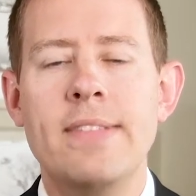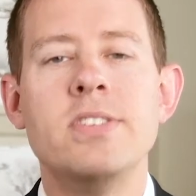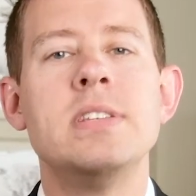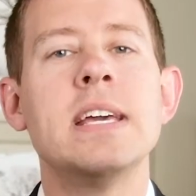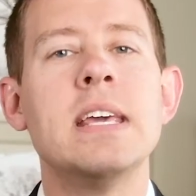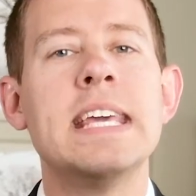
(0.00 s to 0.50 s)
The
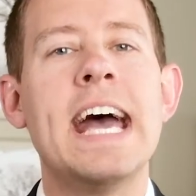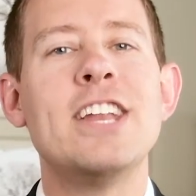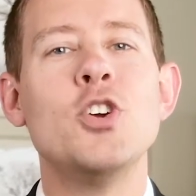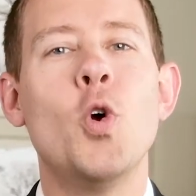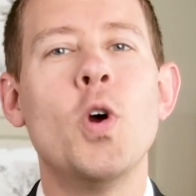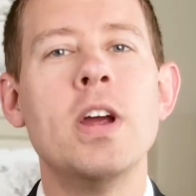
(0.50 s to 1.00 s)
second
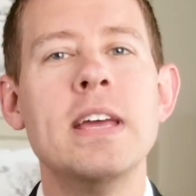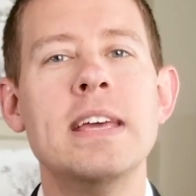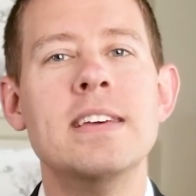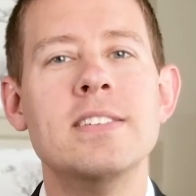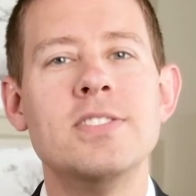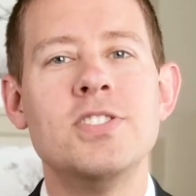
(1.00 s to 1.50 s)
category
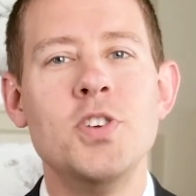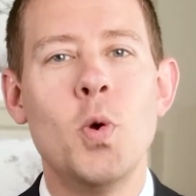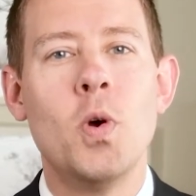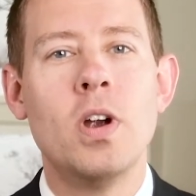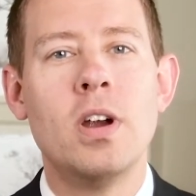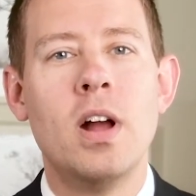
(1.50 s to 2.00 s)
is
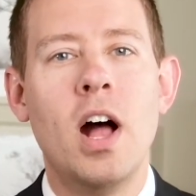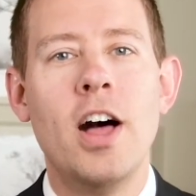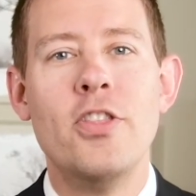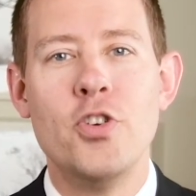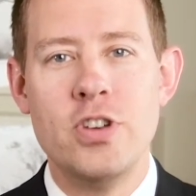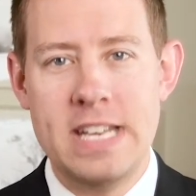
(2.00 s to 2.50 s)
your
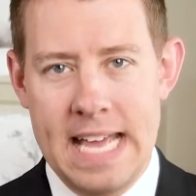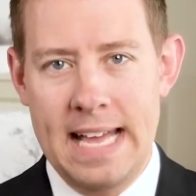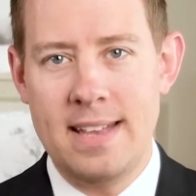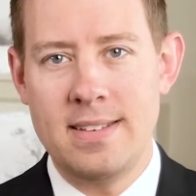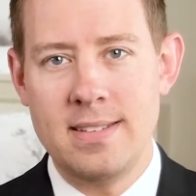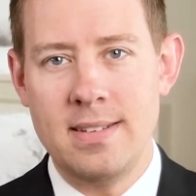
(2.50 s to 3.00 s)
other
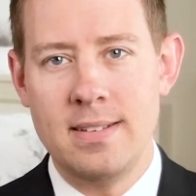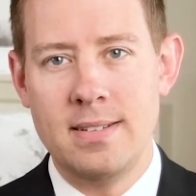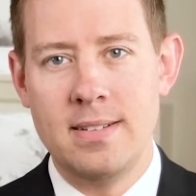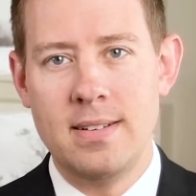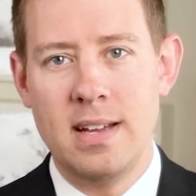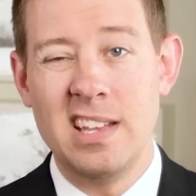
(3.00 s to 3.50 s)
debt.
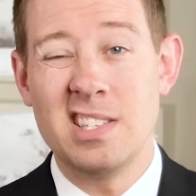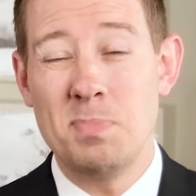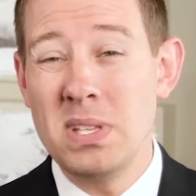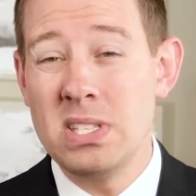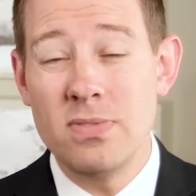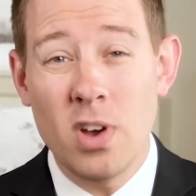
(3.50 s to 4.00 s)
An
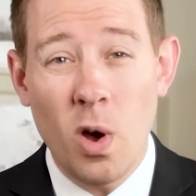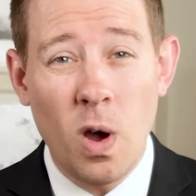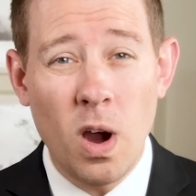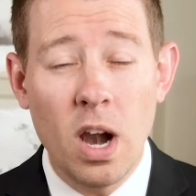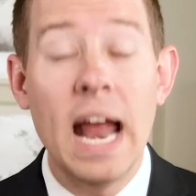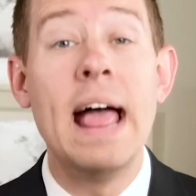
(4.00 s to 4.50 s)
expensive
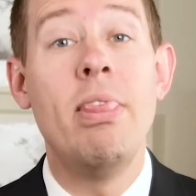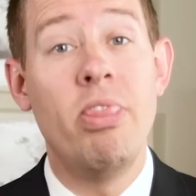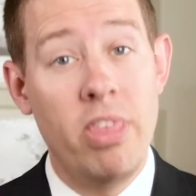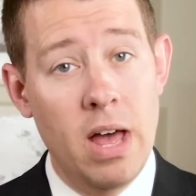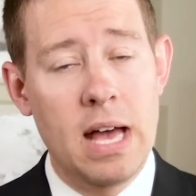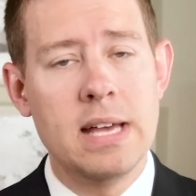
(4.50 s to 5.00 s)
car
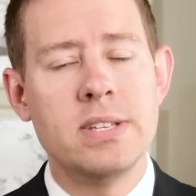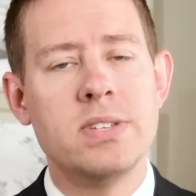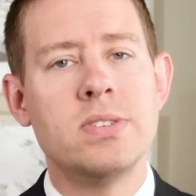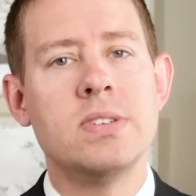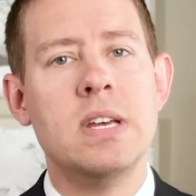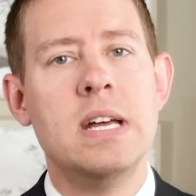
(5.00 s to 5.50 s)
and
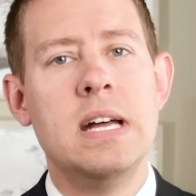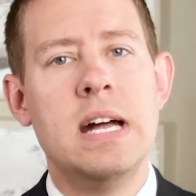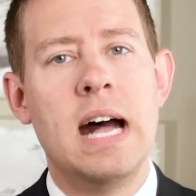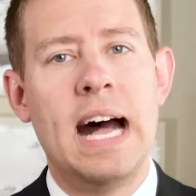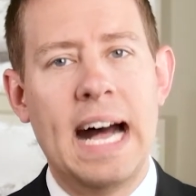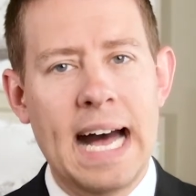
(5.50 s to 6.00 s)
thus
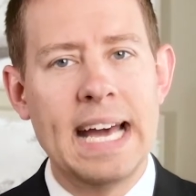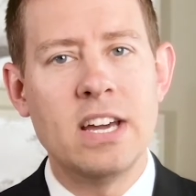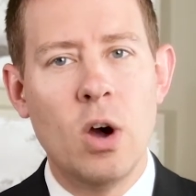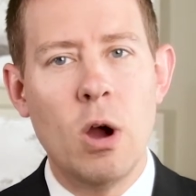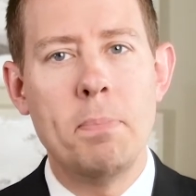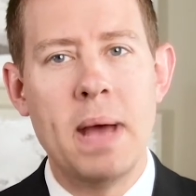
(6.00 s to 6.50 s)
a high
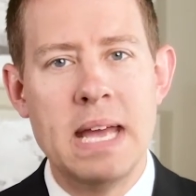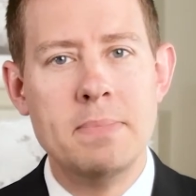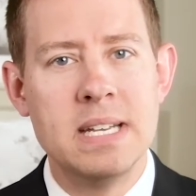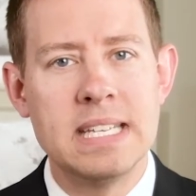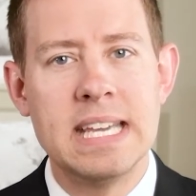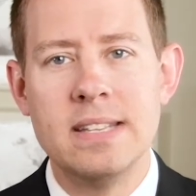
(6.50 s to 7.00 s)
car
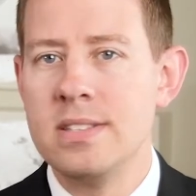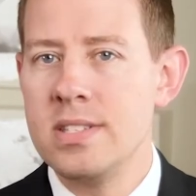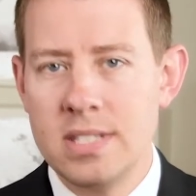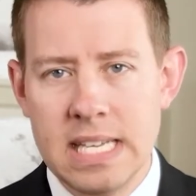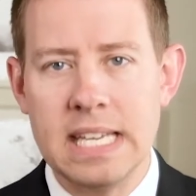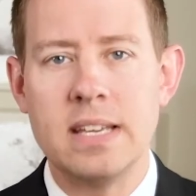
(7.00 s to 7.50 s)
payment can
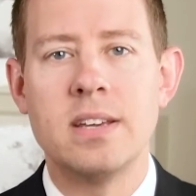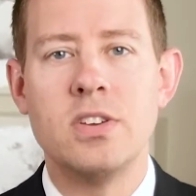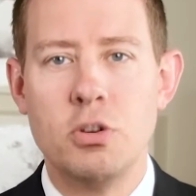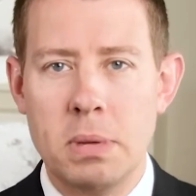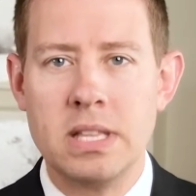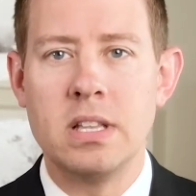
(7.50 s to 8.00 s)

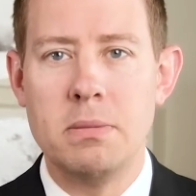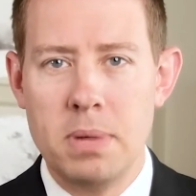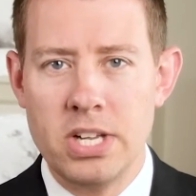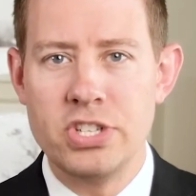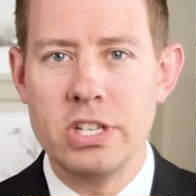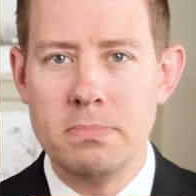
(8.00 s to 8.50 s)
sink your monthly
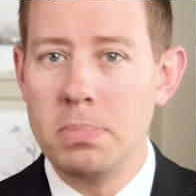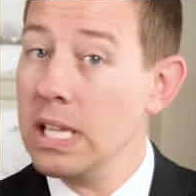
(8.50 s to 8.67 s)
budget.